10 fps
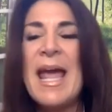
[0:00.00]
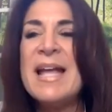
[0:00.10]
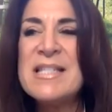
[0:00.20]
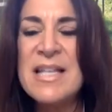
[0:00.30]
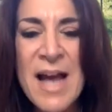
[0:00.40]

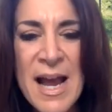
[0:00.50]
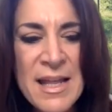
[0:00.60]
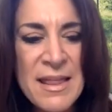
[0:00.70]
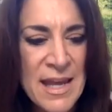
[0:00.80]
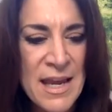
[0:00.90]
it's the kind
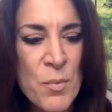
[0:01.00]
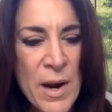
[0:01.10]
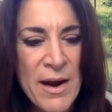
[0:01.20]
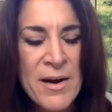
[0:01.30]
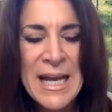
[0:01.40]
of thing
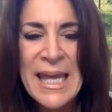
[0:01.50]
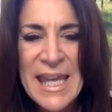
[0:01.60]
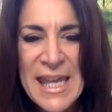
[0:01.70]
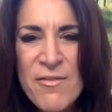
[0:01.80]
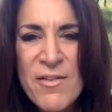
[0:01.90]
where
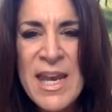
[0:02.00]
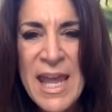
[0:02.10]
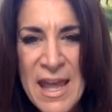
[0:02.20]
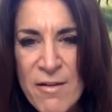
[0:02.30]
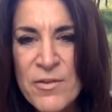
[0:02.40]
even
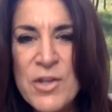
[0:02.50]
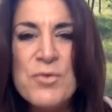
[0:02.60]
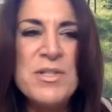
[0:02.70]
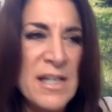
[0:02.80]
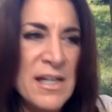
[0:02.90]
if
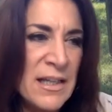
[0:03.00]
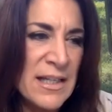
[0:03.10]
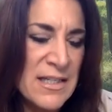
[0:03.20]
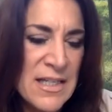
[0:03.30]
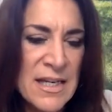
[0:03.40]
you didn't
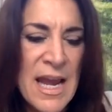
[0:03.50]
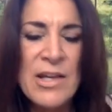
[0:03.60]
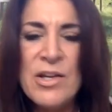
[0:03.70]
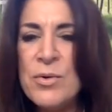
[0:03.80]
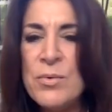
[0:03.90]
listen
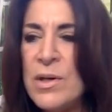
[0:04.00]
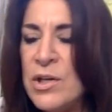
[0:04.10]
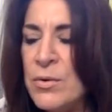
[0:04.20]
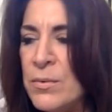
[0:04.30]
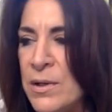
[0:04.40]
and
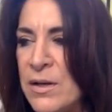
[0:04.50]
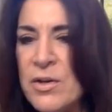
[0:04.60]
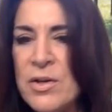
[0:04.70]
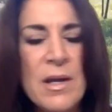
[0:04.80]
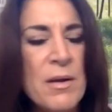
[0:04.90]

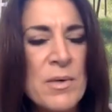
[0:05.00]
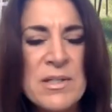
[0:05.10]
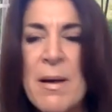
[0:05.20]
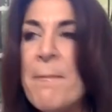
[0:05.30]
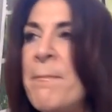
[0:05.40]
it
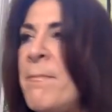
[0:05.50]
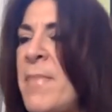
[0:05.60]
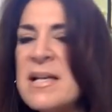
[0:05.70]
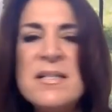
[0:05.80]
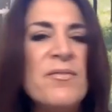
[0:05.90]
was a
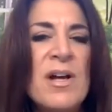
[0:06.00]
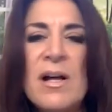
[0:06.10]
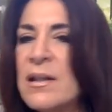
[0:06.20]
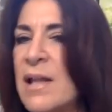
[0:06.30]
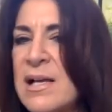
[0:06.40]
massive,
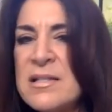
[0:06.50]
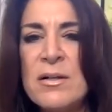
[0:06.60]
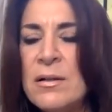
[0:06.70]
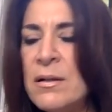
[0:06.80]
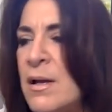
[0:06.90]

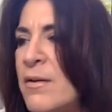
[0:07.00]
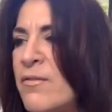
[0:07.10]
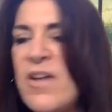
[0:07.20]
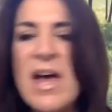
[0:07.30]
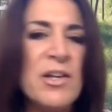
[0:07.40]
colossal
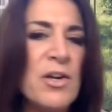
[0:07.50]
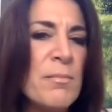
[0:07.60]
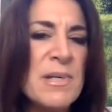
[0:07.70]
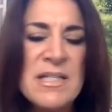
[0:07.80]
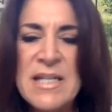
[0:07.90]
failure,
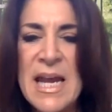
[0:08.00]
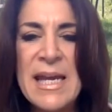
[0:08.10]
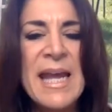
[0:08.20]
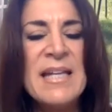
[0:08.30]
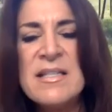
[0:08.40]

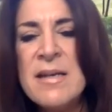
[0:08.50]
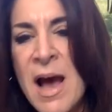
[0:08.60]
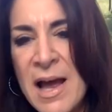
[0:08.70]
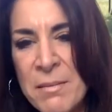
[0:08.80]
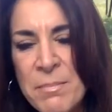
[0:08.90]
mistake, it's
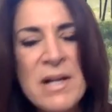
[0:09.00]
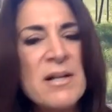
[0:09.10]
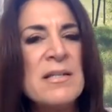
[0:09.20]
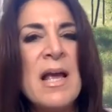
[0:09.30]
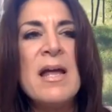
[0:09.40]
not,
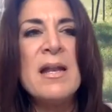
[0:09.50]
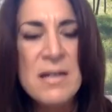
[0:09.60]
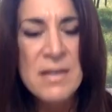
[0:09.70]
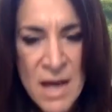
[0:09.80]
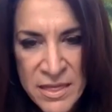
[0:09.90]
because
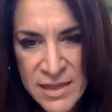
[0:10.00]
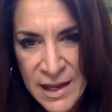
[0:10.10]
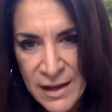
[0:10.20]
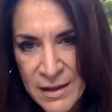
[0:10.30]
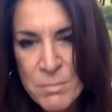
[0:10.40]

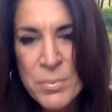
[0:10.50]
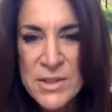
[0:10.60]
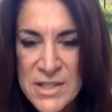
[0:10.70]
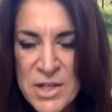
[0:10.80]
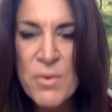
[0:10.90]
nothing
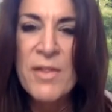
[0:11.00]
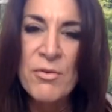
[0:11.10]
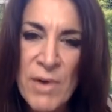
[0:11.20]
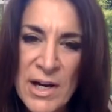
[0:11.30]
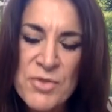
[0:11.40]
puts you on
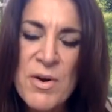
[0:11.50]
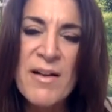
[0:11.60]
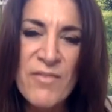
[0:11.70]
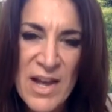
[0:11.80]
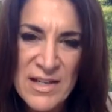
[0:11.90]
the right
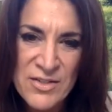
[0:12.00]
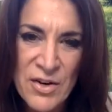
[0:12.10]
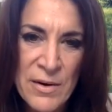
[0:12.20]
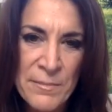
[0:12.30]
track faster.